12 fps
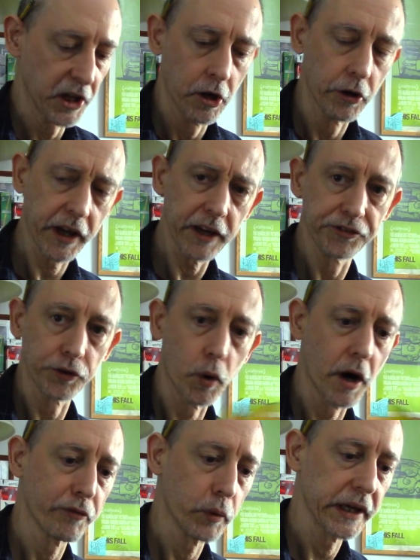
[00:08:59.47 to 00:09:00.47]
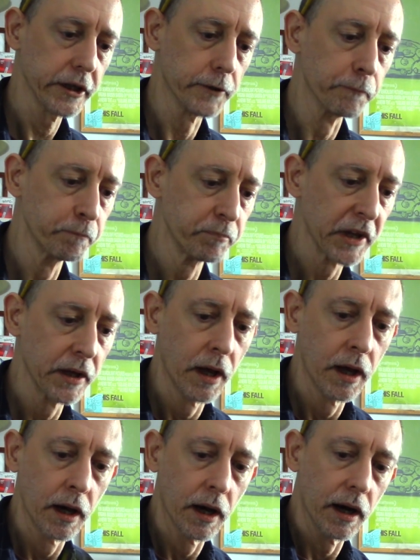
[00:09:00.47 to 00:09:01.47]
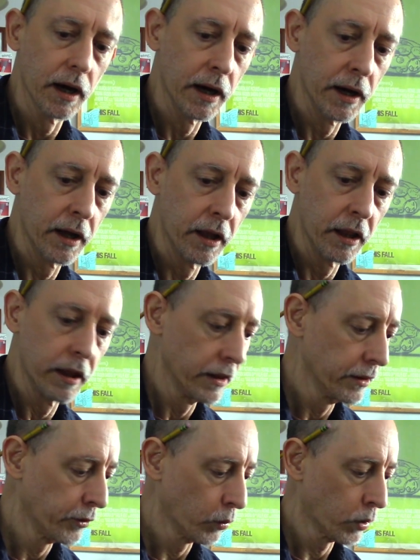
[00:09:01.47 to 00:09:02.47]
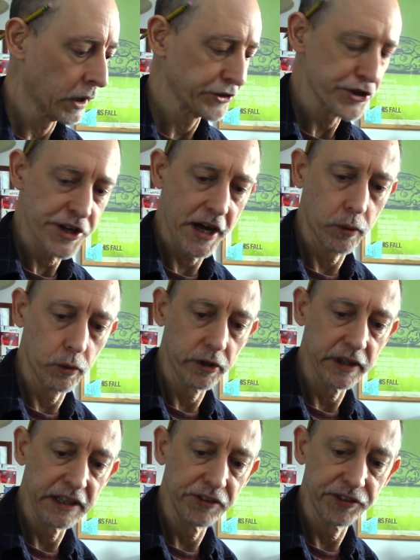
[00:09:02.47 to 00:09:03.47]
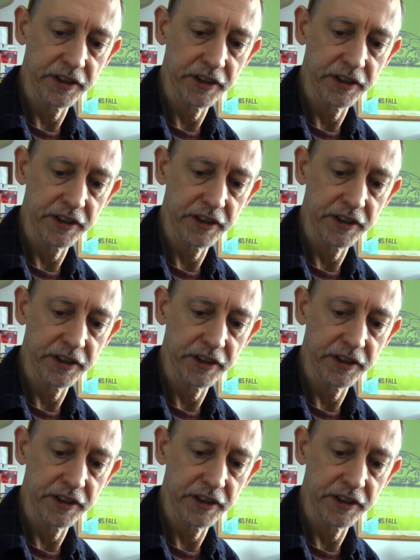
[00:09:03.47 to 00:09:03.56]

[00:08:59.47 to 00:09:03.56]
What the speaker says: Okay, so off we go. The watchtower, easy